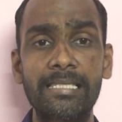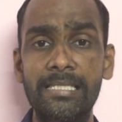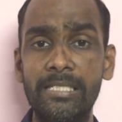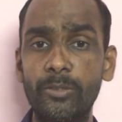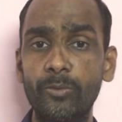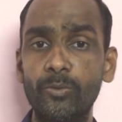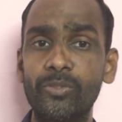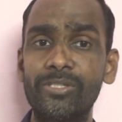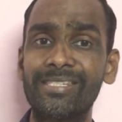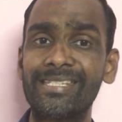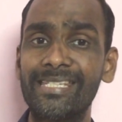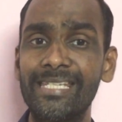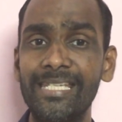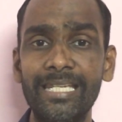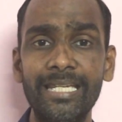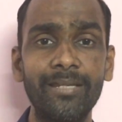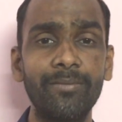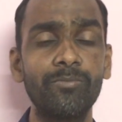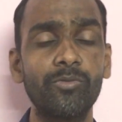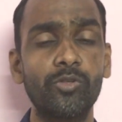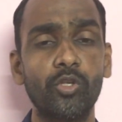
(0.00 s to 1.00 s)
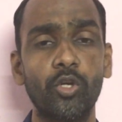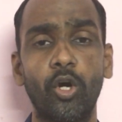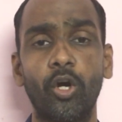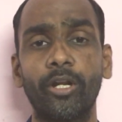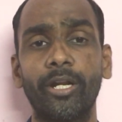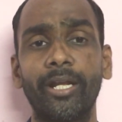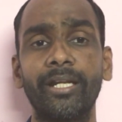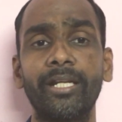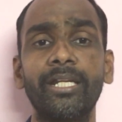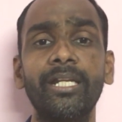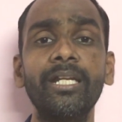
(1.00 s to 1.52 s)
new schemes
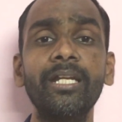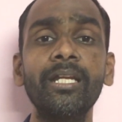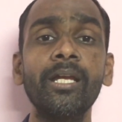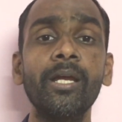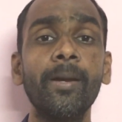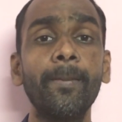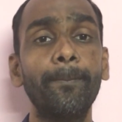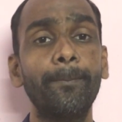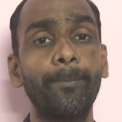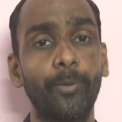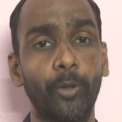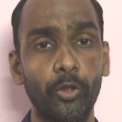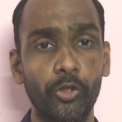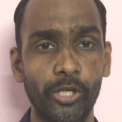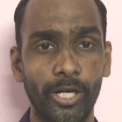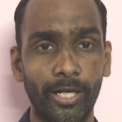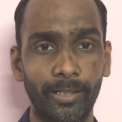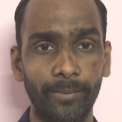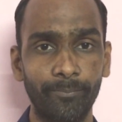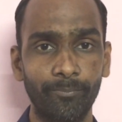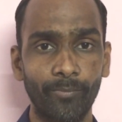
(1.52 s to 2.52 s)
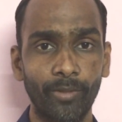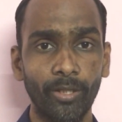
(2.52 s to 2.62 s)
or any project.